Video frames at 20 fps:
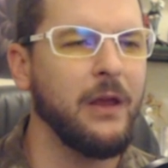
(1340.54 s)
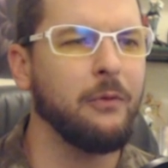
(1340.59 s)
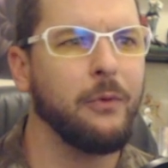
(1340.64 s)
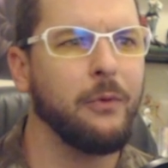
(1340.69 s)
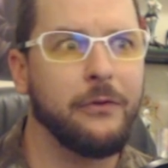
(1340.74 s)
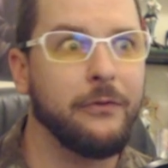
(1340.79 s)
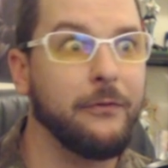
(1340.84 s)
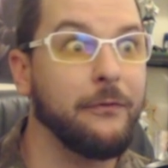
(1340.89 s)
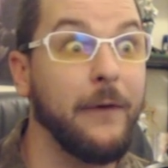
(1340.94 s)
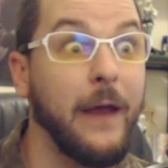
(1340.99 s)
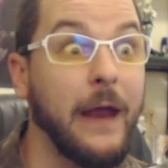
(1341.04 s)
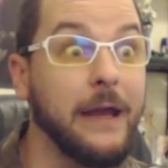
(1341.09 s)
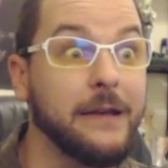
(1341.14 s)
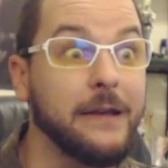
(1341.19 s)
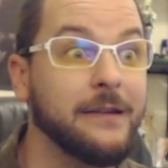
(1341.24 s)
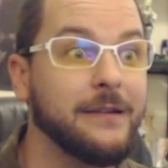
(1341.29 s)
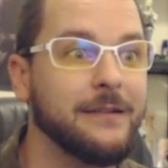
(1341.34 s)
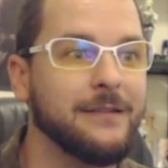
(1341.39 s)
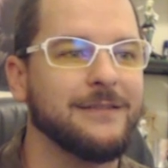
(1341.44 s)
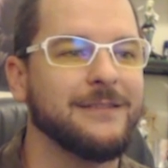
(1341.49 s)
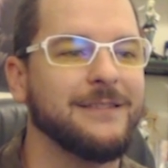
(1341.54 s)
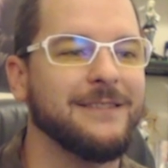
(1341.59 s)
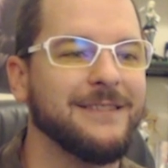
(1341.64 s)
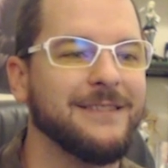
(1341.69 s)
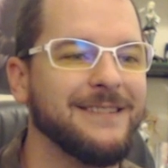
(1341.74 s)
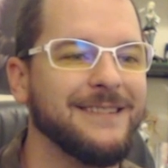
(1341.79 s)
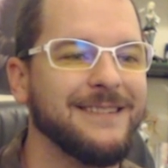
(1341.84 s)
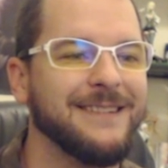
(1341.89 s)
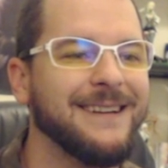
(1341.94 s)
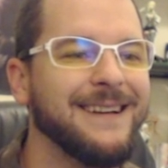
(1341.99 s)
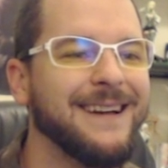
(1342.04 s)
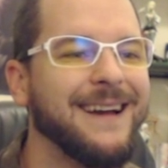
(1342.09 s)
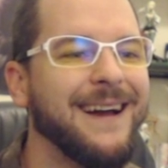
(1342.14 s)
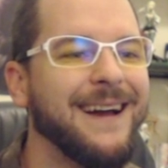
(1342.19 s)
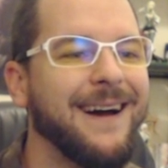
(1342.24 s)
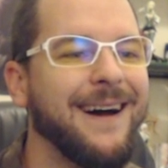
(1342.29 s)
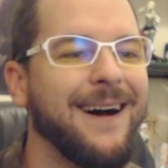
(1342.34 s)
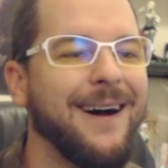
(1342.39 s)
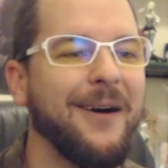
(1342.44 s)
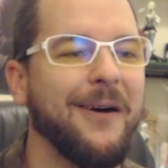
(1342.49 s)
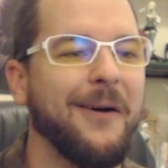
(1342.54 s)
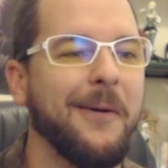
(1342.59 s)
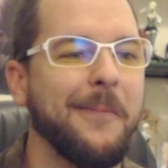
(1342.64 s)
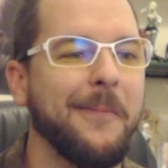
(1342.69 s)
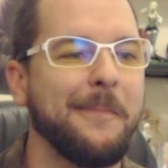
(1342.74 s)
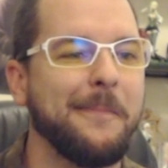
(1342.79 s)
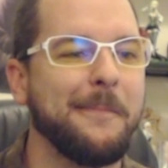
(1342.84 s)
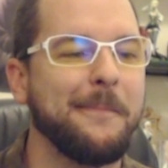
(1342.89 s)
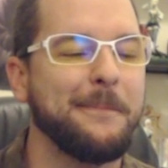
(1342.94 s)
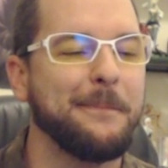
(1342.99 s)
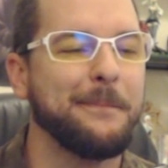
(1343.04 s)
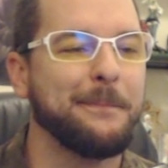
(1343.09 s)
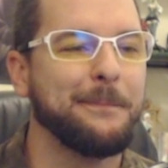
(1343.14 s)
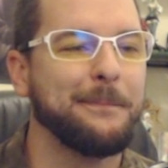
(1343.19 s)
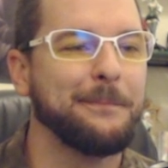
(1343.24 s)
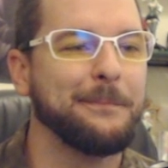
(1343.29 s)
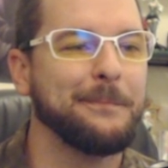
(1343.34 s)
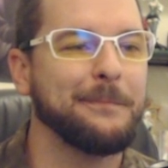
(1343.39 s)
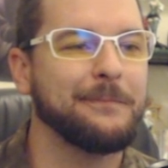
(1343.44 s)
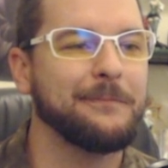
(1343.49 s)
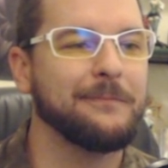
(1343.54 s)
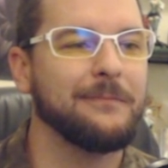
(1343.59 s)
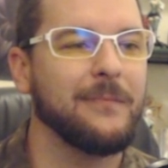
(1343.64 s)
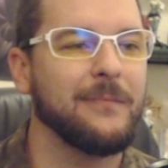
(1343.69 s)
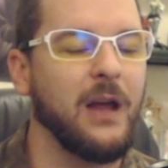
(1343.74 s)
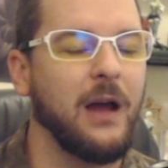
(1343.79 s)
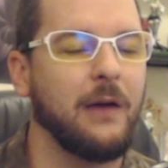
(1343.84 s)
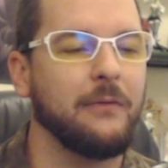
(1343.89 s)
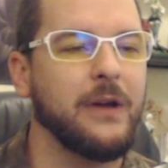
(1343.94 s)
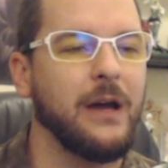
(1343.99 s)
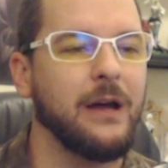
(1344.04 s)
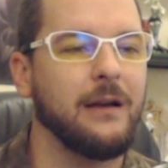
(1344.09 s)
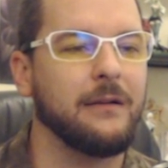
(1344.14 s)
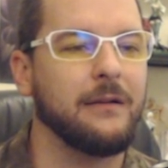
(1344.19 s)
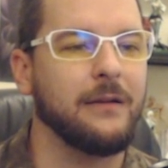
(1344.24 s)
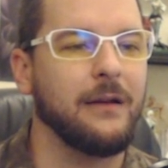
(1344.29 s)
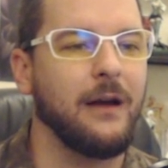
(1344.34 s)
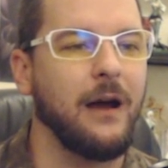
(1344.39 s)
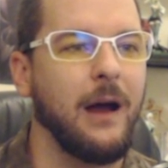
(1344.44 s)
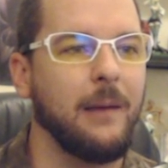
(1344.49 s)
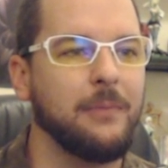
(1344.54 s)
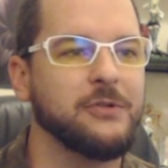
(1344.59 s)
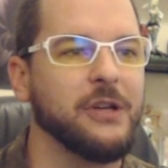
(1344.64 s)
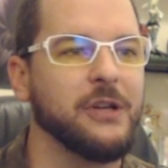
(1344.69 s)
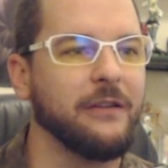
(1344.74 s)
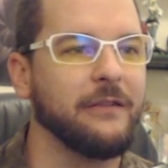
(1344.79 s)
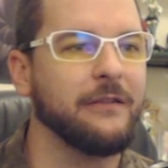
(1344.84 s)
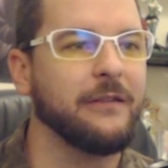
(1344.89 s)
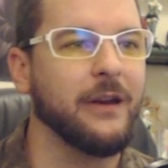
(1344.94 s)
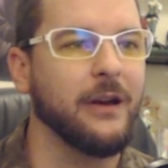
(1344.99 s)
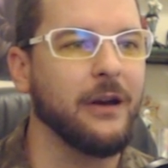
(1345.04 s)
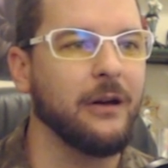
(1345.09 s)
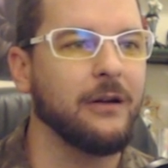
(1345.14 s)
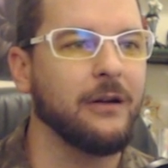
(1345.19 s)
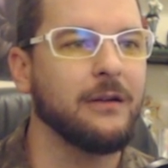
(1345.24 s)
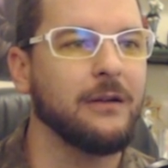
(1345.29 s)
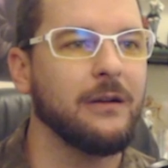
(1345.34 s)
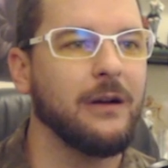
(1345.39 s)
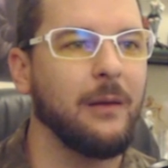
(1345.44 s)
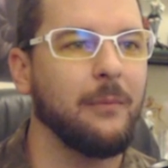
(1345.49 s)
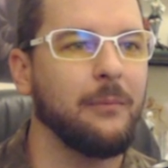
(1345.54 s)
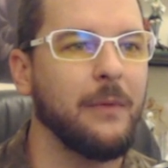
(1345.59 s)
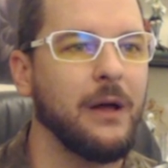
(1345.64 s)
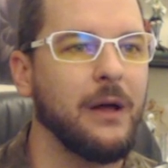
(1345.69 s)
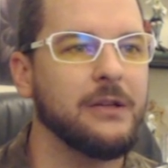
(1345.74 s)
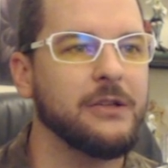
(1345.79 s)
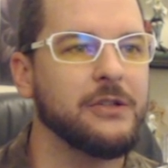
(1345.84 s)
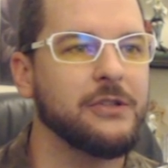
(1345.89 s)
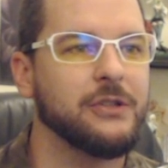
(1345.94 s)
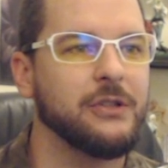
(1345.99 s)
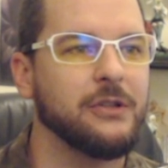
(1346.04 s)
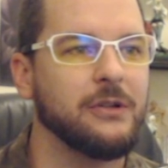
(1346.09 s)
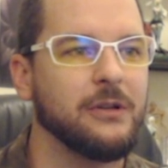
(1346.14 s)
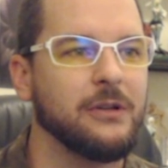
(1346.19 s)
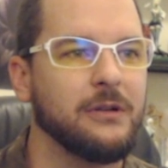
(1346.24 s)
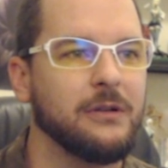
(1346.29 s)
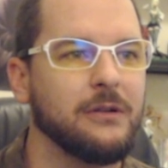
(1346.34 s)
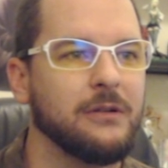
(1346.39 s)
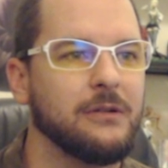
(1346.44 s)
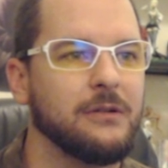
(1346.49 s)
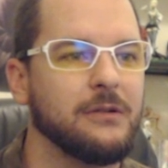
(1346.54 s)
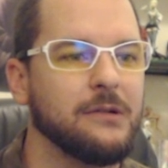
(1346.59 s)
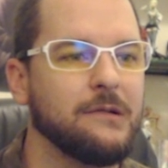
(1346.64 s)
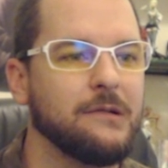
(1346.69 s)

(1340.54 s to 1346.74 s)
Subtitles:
It was fate. I've got options here. I'm not sure